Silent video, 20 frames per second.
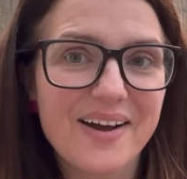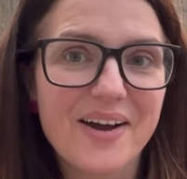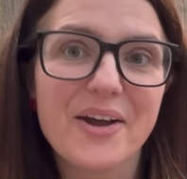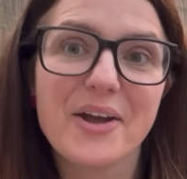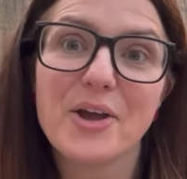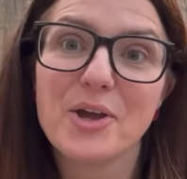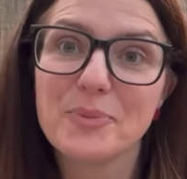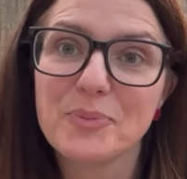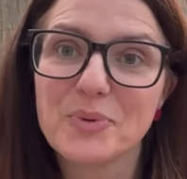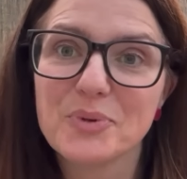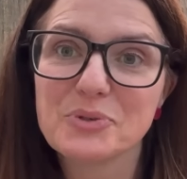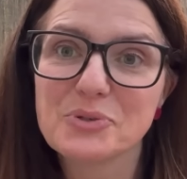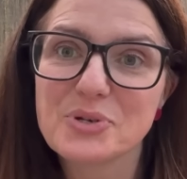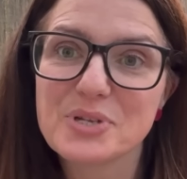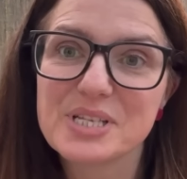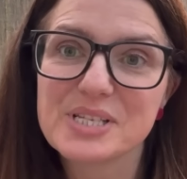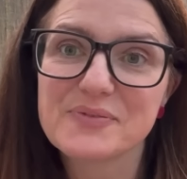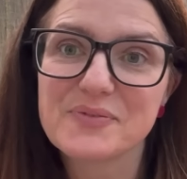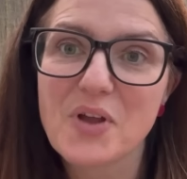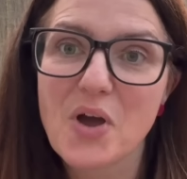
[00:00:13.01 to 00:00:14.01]
I hope you enjoy
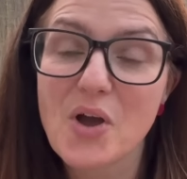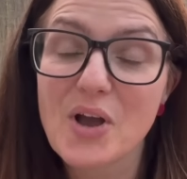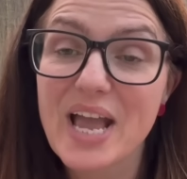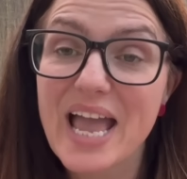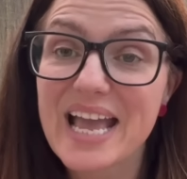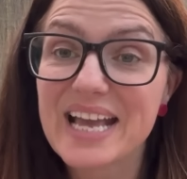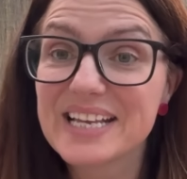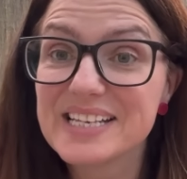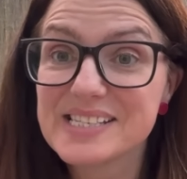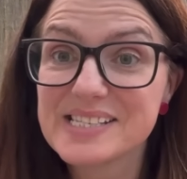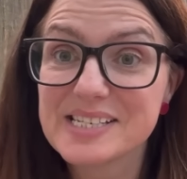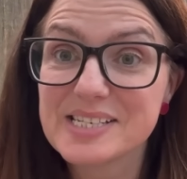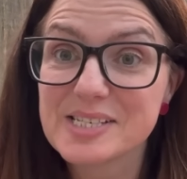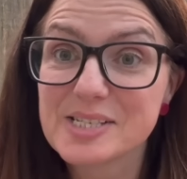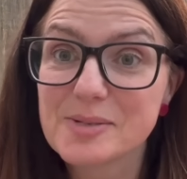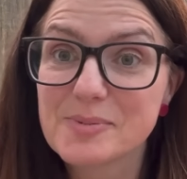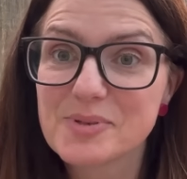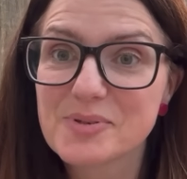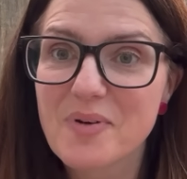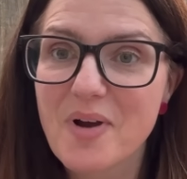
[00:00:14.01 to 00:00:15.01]
this vlog and consider
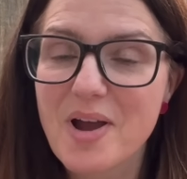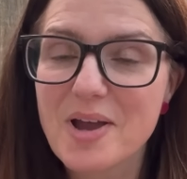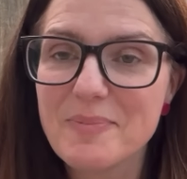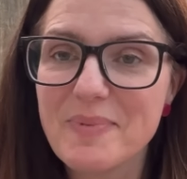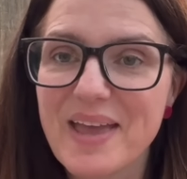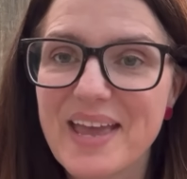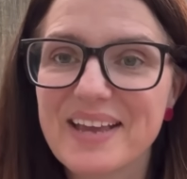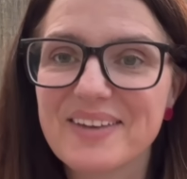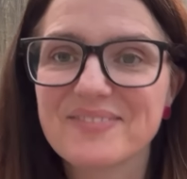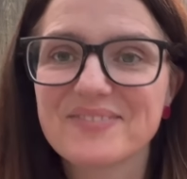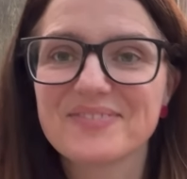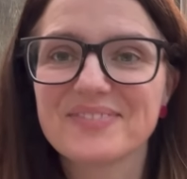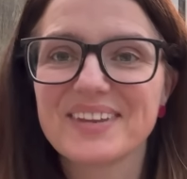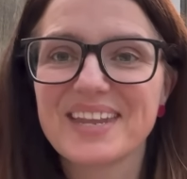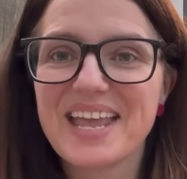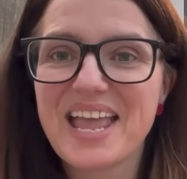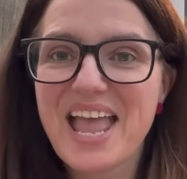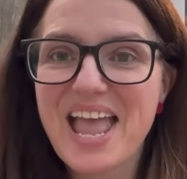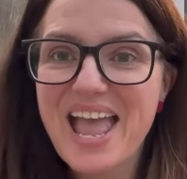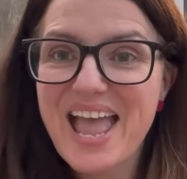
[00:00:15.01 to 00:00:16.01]
subscribing.
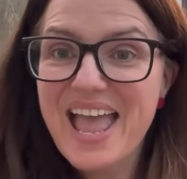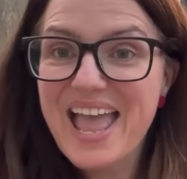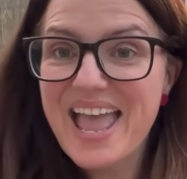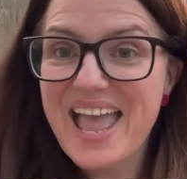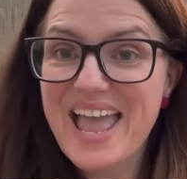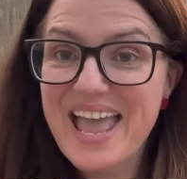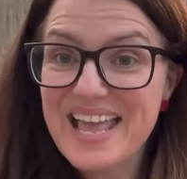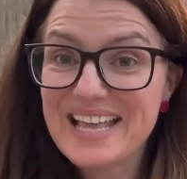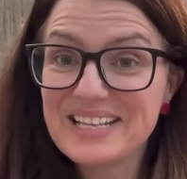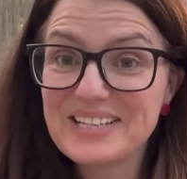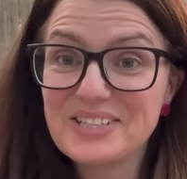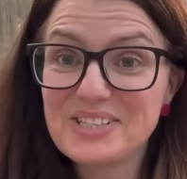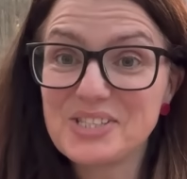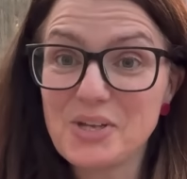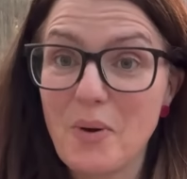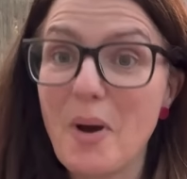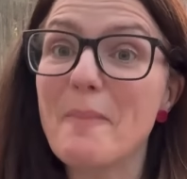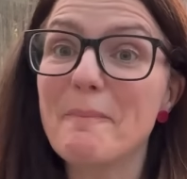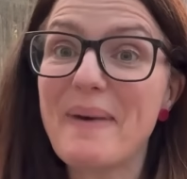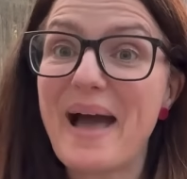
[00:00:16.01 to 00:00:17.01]

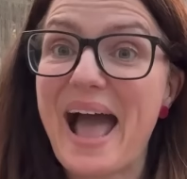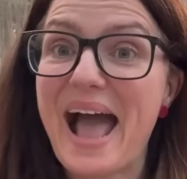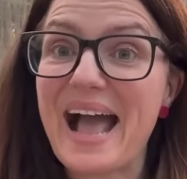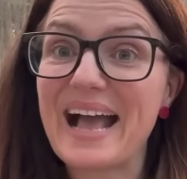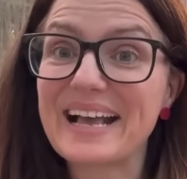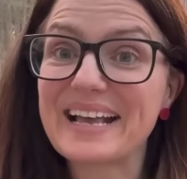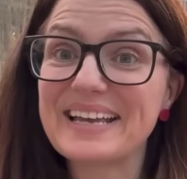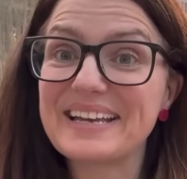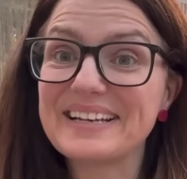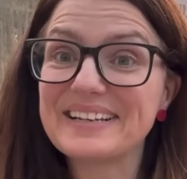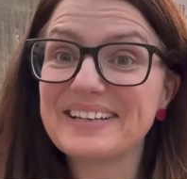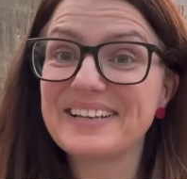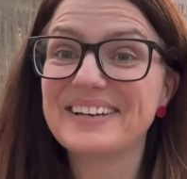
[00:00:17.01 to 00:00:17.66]
So I'm back.